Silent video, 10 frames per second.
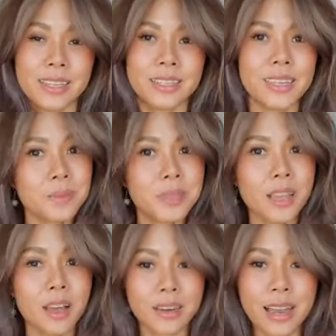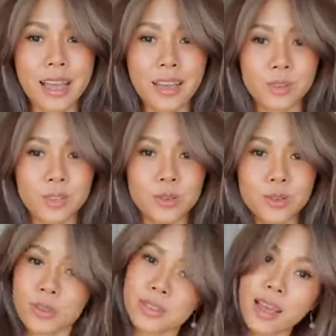tips on how
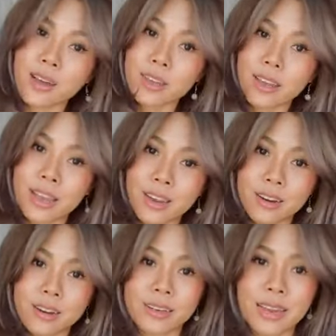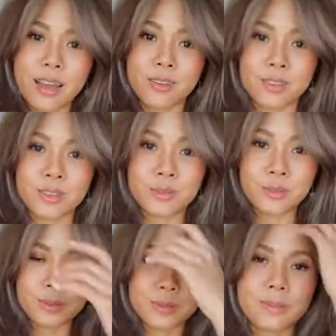to style your hair and how
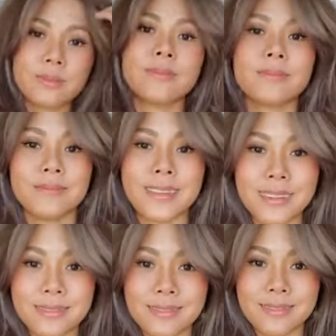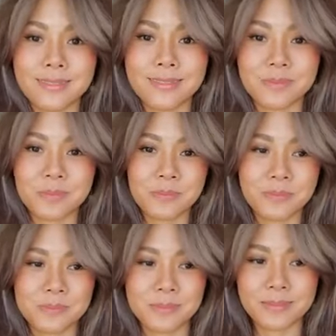to get
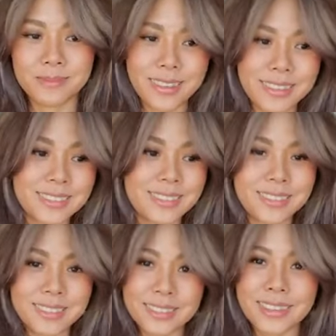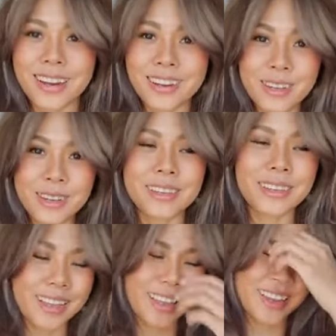this kind of look.
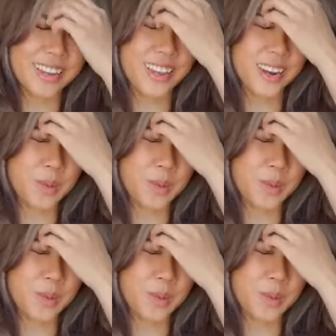I get a lot of